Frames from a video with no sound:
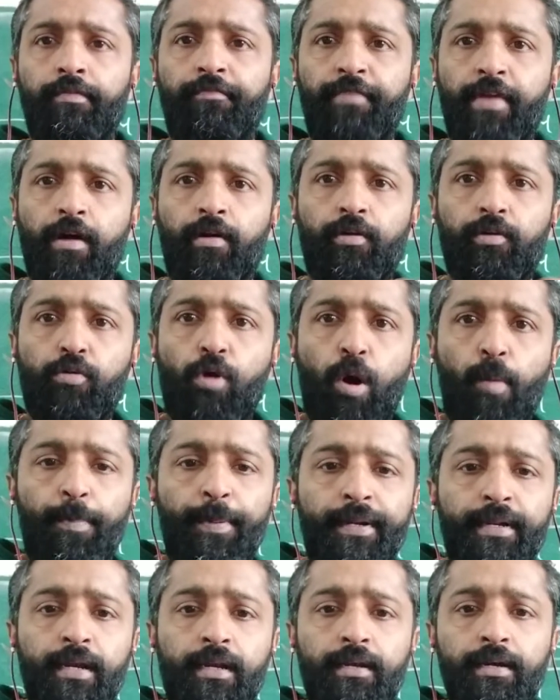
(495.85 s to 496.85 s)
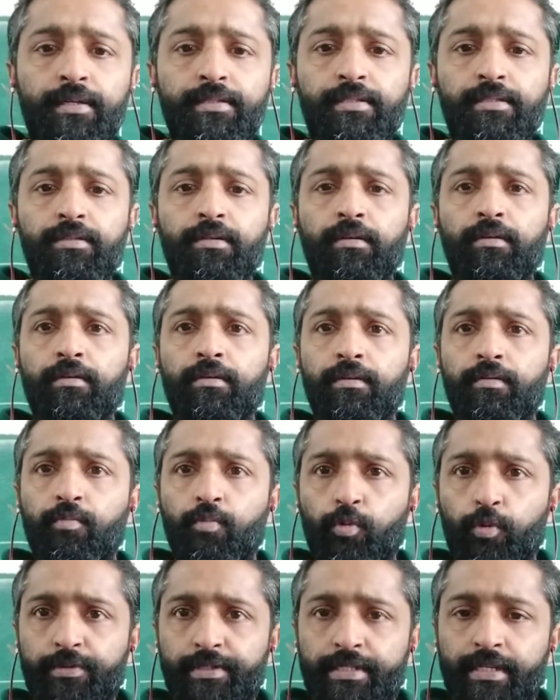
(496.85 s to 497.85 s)
We have Copernicus,
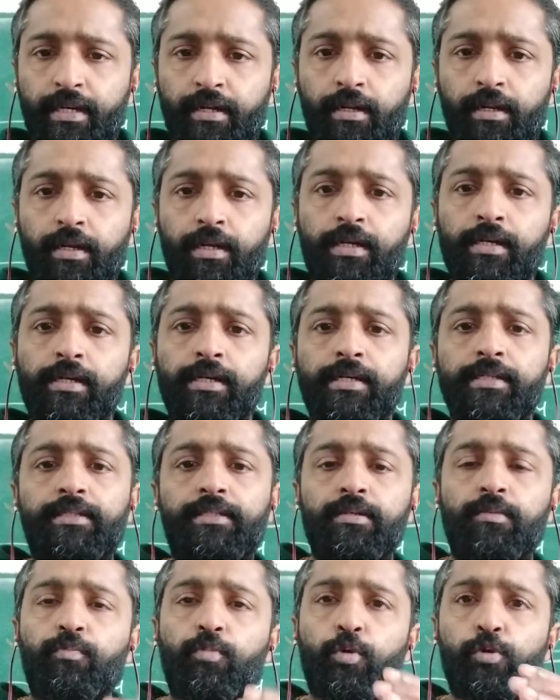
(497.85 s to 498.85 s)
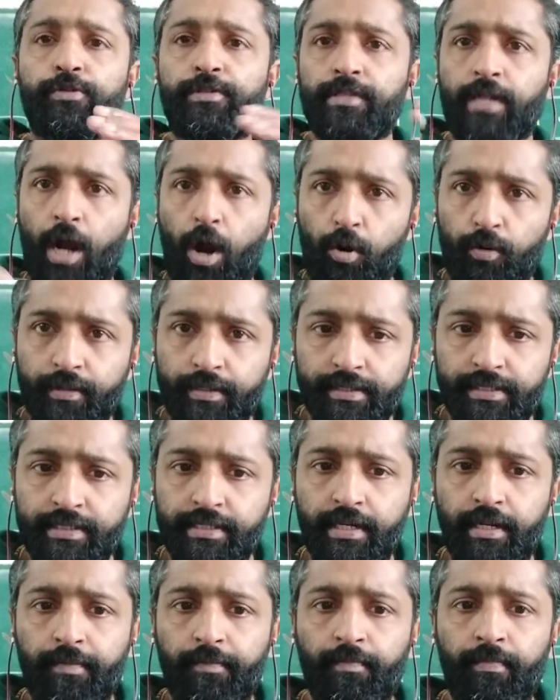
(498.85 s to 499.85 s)
who said Earth moves round the
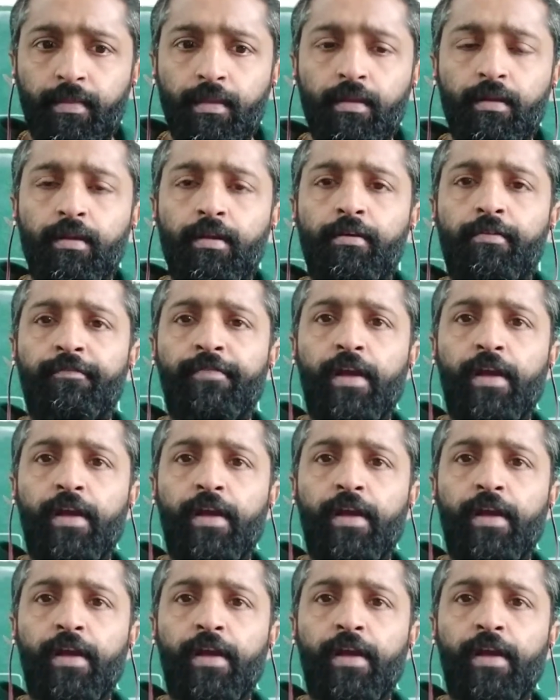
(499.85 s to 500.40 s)
sun.